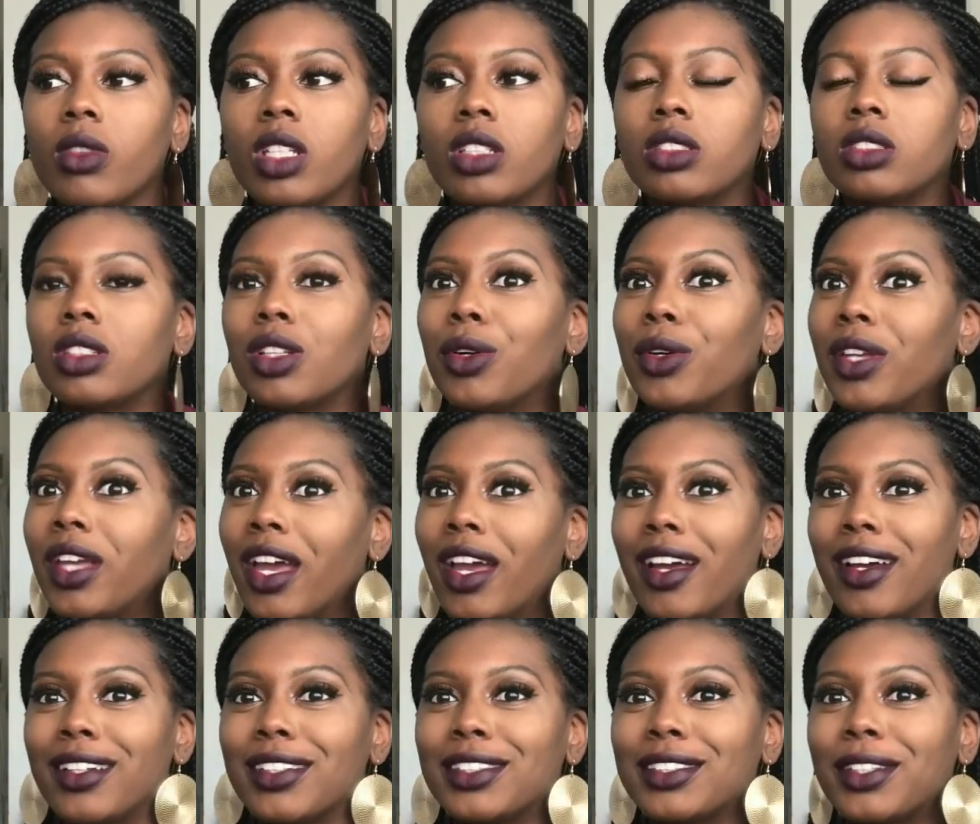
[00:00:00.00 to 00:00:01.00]
So
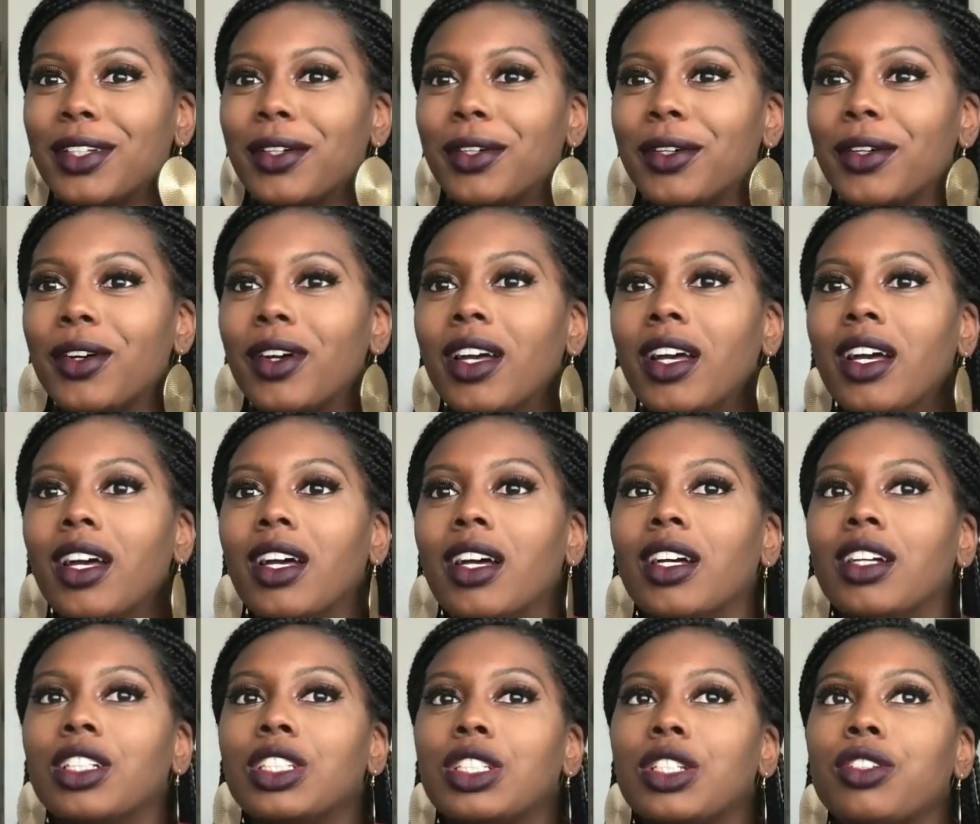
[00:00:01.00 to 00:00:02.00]
yeah, so
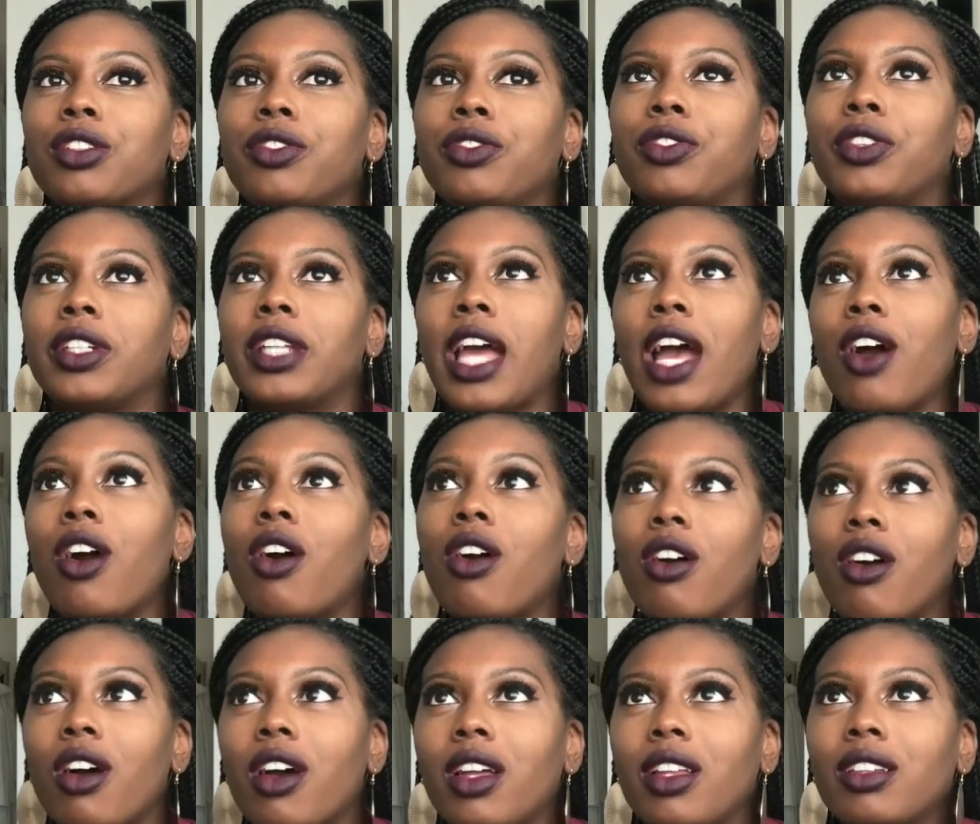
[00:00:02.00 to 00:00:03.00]
for now
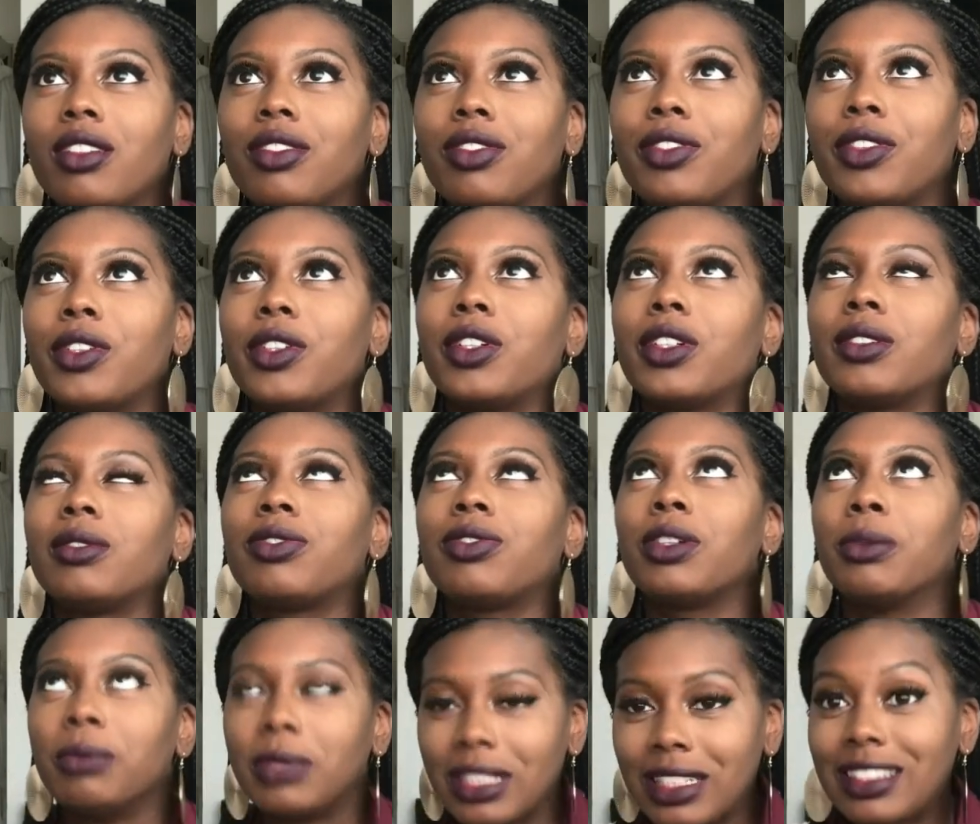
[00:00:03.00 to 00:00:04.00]
on,
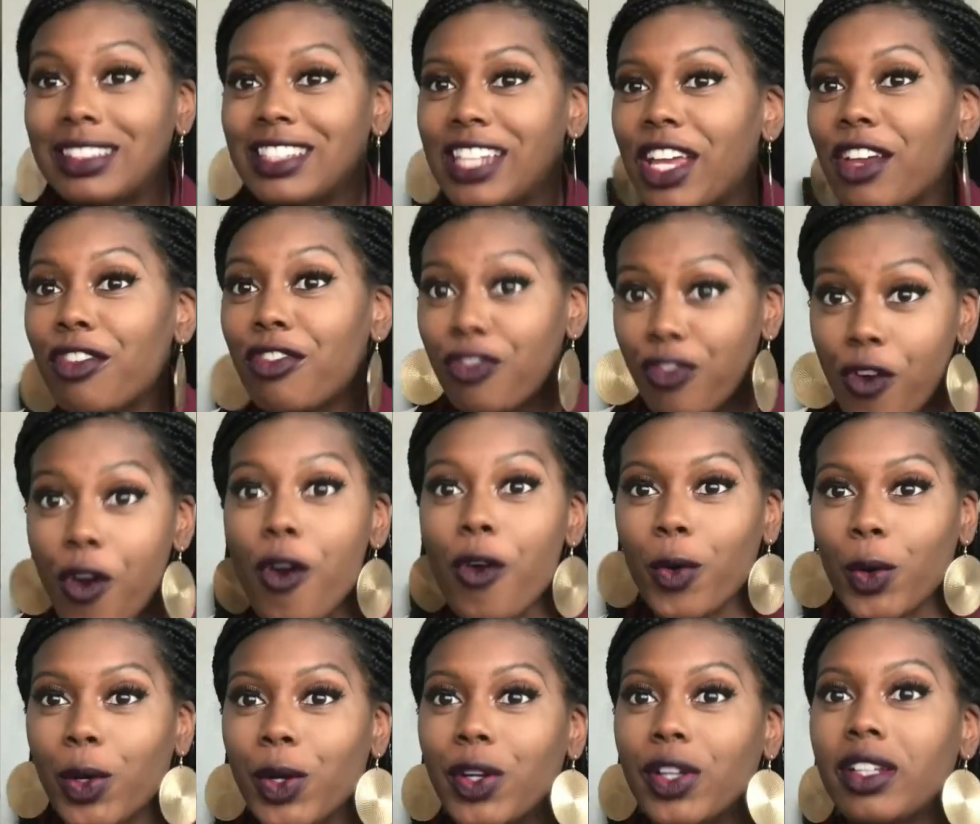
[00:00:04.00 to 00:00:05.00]
from this day
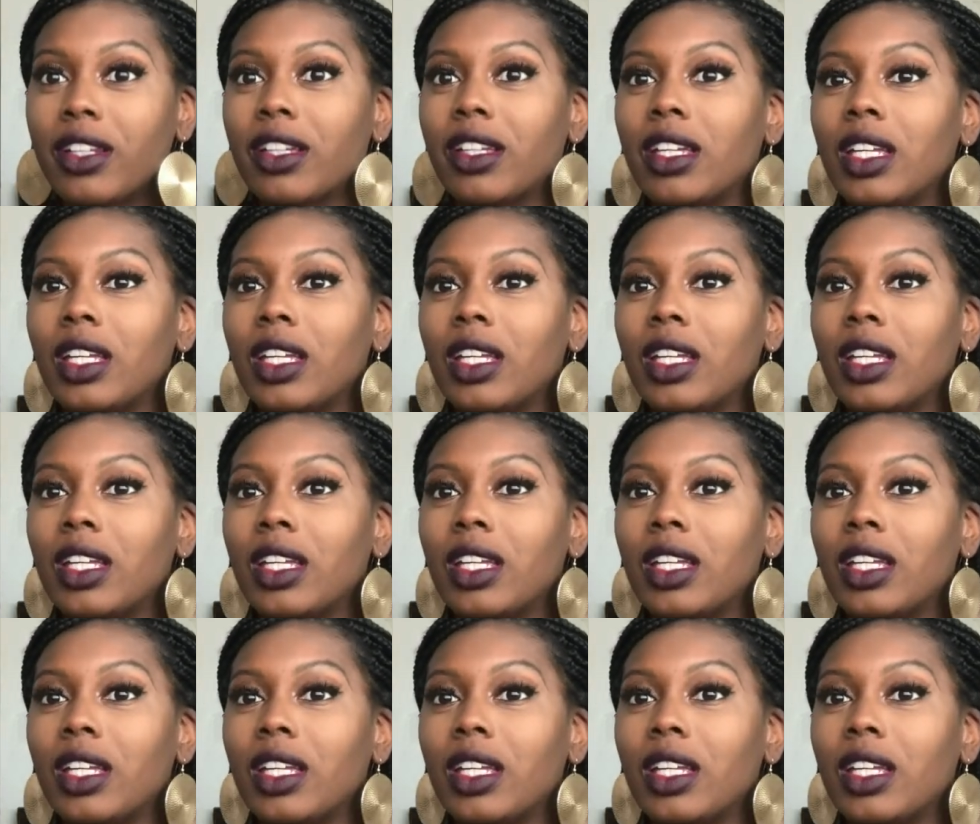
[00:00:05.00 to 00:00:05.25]
forward,